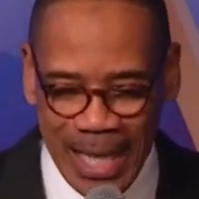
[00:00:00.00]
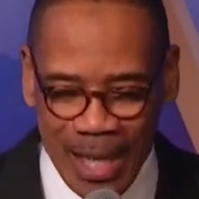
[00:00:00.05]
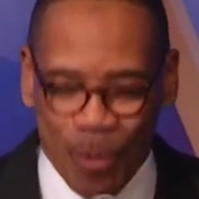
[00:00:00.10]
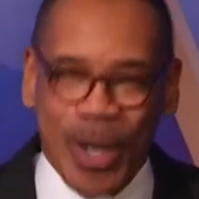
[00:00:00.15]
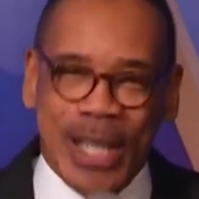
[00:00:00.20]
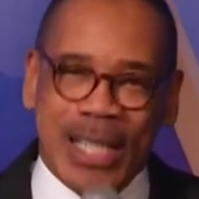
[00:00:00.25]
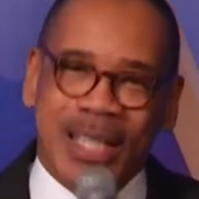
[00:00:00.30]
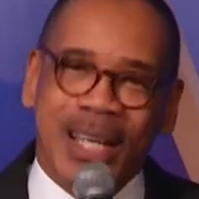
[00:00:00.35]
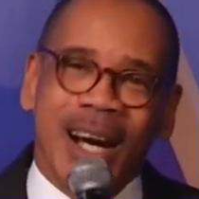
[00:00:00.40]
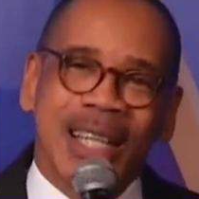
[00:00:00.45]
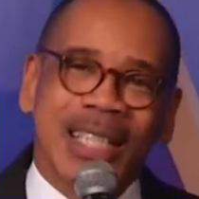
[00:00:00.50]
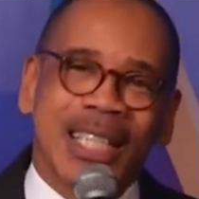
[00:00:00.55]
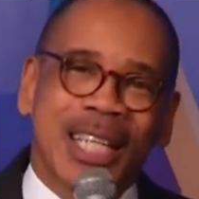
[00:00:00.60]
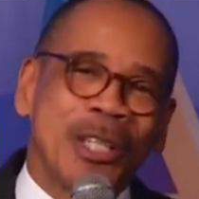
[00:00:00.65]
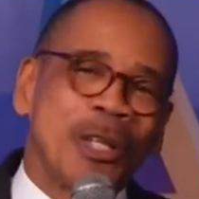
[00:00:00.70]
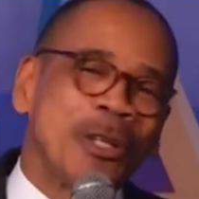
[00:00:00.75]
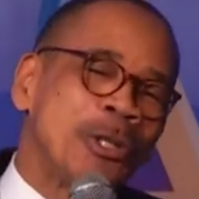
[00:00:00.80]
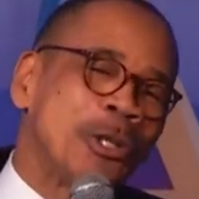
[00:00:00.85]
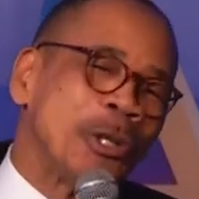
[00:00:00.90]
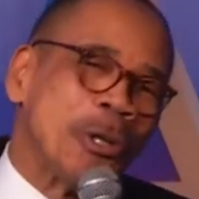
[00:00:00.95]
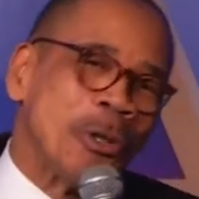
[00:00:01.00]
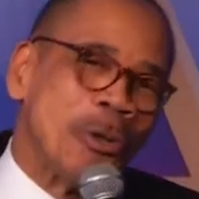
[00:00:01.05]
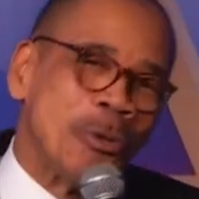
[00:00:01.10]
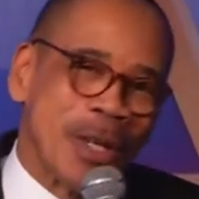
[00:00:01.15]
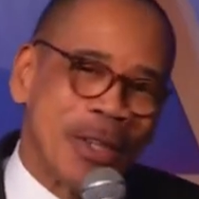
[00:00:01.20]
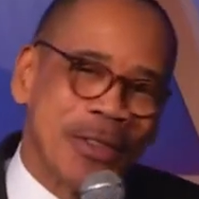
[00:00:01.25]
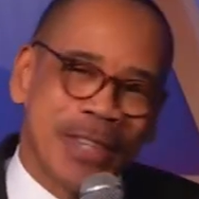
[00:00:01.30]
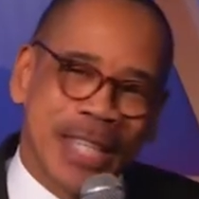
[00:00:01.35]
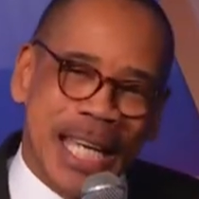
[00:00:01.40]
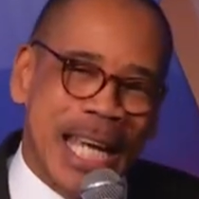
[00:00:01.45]
What God can do
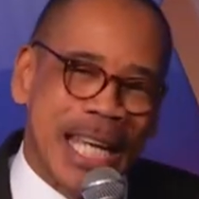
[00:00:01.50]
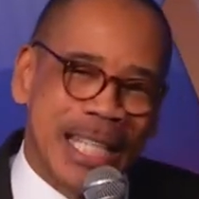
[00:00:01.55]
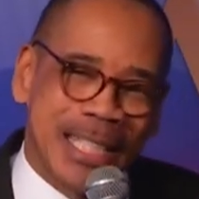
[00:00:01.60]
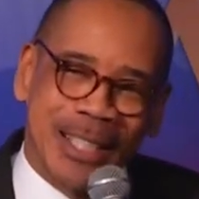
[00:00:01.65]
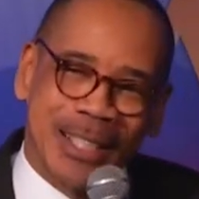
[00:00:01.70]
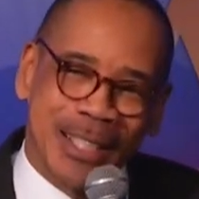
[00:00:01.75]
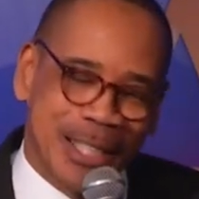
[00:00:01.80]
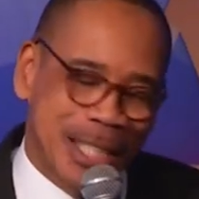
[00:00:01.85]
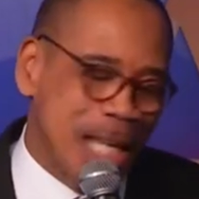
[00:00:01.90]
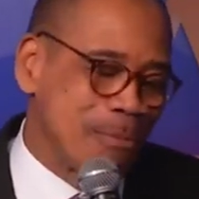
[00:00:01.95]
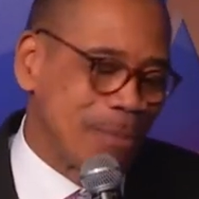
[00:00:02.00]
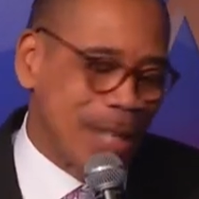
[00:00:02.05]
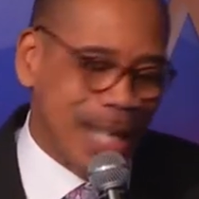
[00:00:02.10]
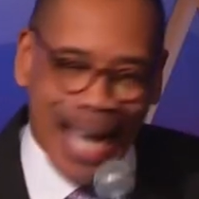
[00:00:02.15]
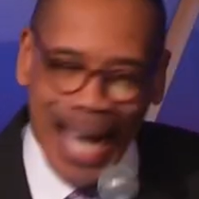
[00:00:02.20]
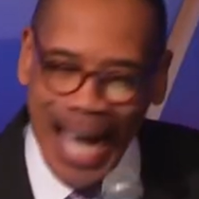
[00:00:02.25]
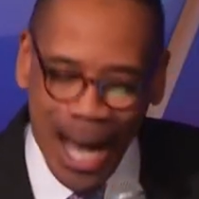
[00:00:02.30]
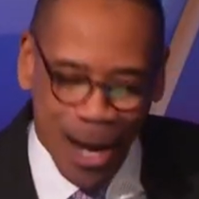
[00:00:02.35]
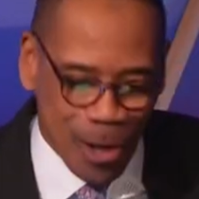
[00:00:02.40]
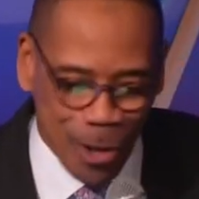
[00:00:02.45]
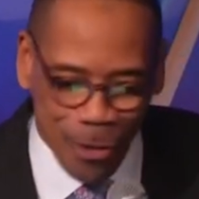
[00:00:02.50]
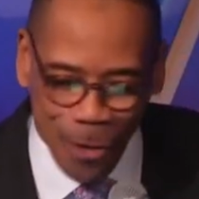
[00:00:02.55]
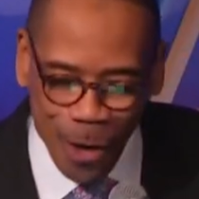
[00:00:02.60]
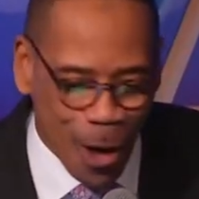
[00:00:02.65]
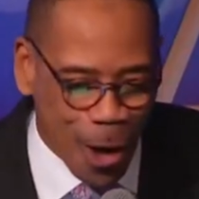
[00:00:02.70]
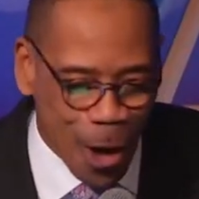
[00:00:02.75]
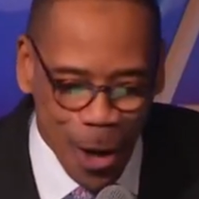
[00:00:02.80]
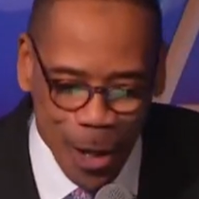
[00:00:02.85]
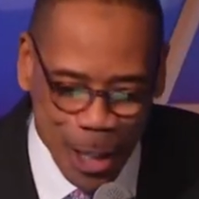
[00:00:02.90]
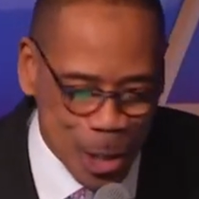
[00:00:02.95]
when things are seemingly out of
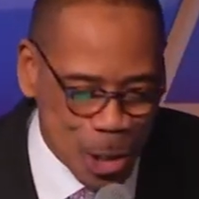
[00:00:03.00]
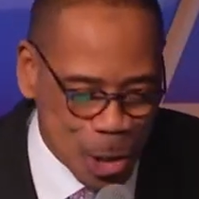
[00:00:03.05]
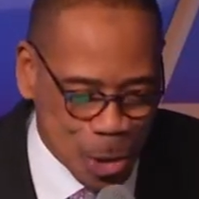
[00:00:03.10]
all